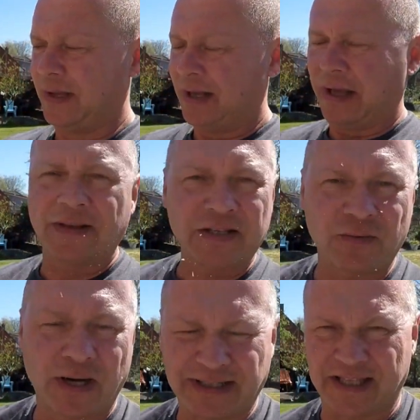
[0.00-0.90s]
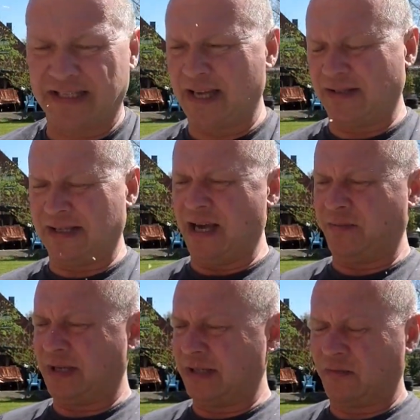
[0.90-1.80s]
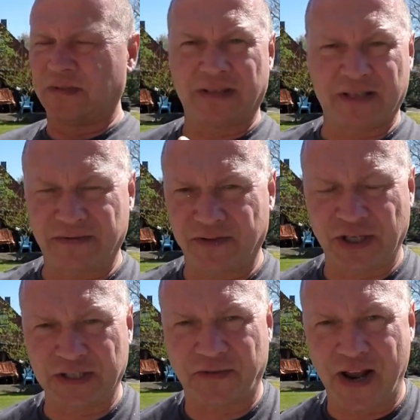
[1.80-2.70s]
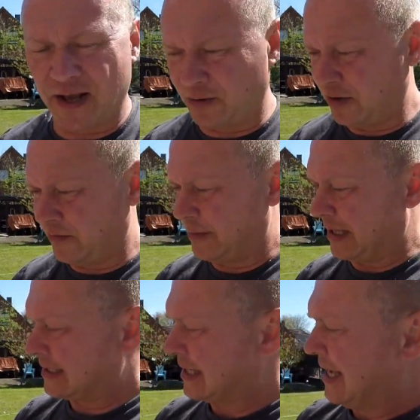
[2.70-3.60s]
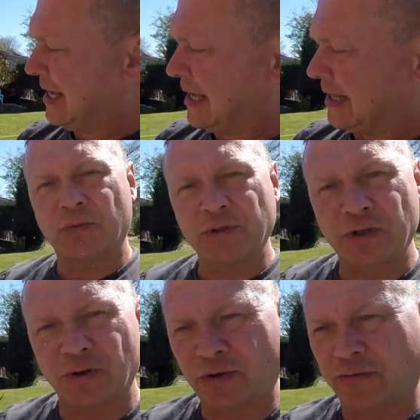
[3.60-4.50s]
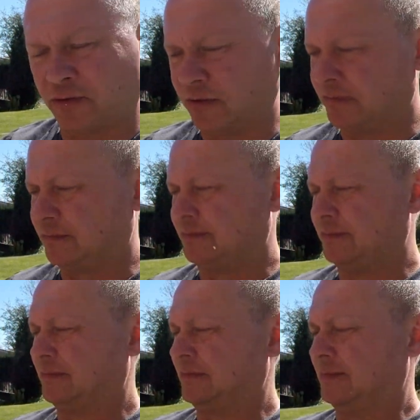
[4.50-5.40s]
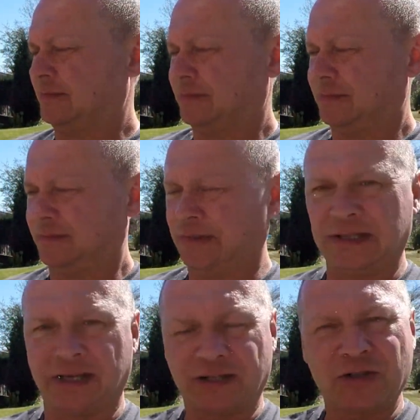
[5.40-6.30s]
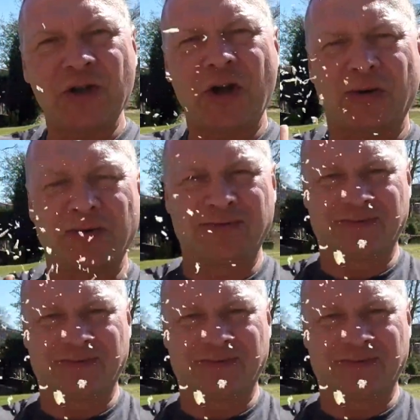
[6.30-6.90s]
and this is why I did this outside, because obviously this shit is flying all over the place. So what you're looking for, it's like snow.